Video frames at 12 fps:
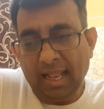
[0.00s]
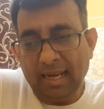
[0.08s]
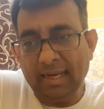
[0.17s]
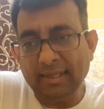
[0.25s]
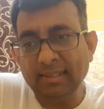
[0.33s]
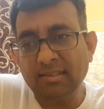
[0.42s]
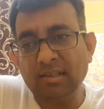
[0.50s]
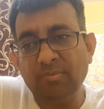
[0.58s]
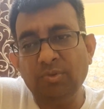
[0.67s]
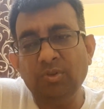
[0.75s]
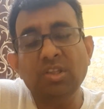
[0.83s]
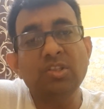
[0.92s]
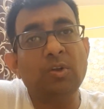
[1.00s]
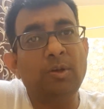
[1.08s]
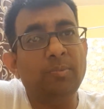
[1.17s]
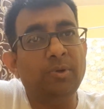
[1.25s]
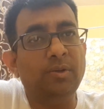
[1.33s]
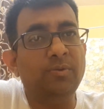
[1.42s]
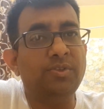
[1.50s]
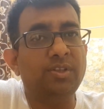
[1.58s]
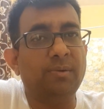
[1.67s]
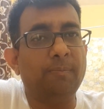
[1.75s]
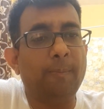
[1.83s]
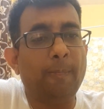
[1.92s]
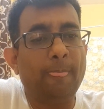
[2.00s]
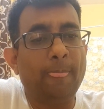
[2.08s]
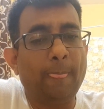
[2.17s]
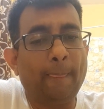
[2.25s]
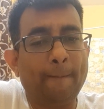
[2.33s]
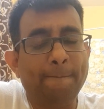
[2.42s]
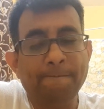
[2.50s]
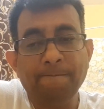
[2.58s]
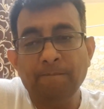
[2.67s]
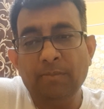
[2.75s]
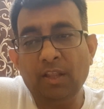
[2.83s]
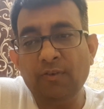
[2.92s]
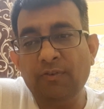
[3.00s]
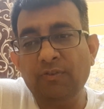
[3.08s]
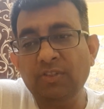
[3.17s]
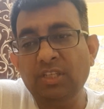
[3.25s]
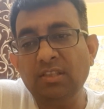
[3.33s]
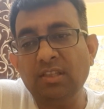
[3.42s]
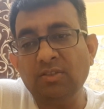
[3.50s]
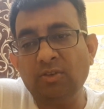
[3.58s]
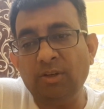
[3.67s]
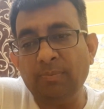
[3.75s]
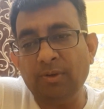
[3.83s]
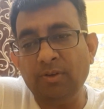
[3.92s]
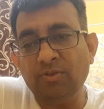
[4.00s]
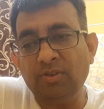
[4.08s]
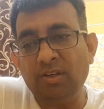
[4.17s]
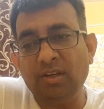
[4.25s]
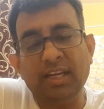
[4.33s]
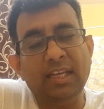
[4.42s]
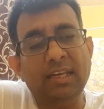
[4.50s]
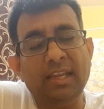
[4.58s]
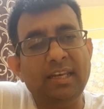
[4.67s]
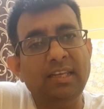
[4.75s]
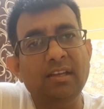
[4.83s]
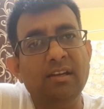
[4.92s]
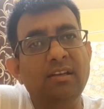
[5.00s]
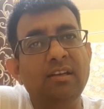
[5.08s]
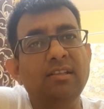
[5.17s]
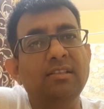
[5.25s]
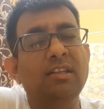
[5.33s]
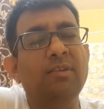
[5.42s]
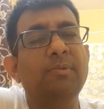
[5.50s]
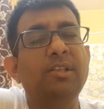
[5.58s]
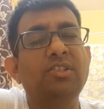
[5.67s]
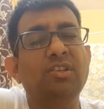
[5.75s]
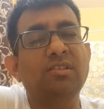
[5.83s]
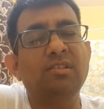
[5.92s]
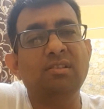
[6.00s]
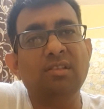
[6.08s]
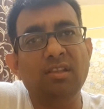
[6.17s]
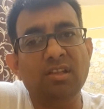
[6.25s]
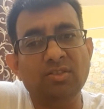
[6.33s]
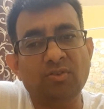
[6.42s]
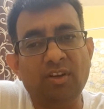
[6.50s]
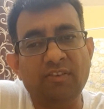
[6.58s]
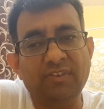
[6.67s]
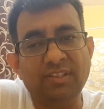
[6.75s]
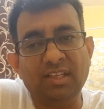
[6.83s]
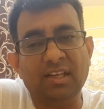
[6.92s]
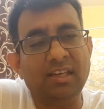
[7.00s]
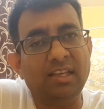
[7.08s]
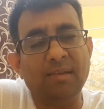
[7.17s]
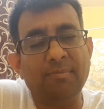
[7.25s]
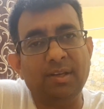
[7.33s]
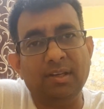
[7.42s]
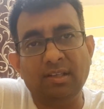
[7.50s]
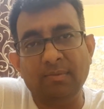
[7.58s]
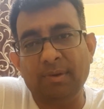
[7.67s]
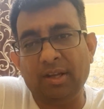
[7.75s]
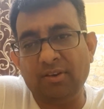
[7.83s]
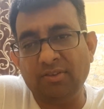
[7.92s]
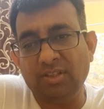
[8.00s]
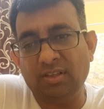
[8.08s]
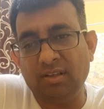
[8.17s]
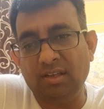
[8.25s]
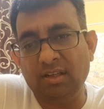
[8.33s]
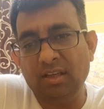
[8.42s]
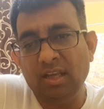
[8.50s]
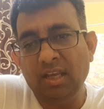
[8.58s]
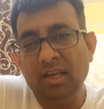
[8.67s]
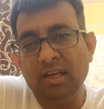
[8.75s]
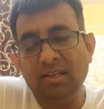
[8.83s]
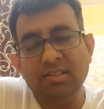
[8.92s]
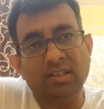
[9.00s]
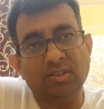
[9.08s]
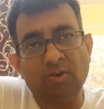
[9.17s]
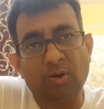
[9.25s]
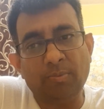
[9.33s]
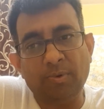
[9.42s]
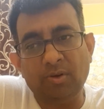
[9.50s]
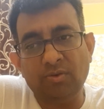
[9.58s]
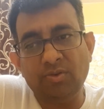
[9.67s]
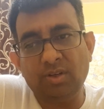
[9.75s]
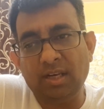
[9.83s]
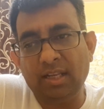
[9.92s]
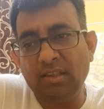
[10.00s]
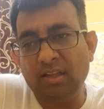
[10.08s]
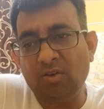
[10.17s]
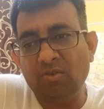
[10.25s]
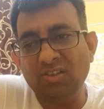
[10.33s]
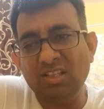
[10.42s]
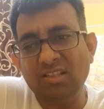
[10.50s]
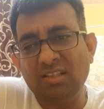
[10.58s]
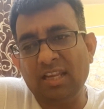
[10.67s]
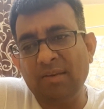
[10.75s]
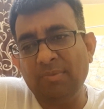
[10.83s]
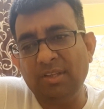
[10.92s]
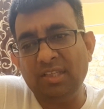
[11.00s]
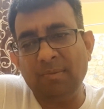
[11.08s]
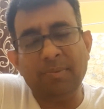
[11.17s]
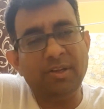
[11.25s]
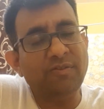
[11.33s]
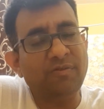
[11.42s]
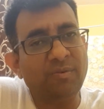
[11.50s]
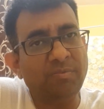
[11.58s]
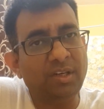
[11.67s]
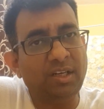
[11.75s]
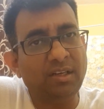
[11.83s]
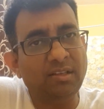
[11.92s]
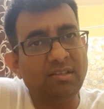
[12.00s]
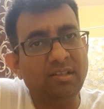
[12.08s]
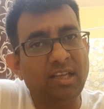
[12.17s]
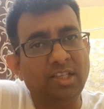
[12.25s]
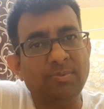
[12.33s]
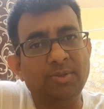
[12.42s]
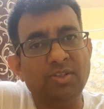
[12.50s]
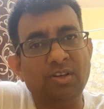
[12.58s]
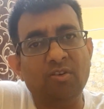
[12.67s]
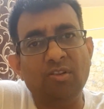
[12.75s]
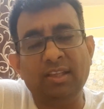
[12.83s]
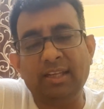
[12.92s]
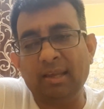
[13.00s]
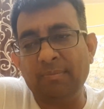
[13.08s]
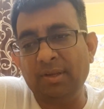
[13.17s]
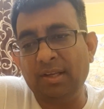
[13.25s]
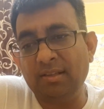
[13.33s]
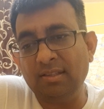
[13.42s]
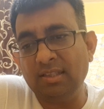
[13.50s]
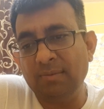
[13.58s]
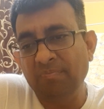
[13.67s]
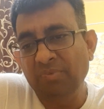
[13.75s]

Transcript: Let us come to the soil pollution. Now, if you see the soil pollution, again, any undesirable changes in the soil physically, chemically, biologically, it's a soil pollution, and the causes can be seepage from the industry, especially all the chemicals,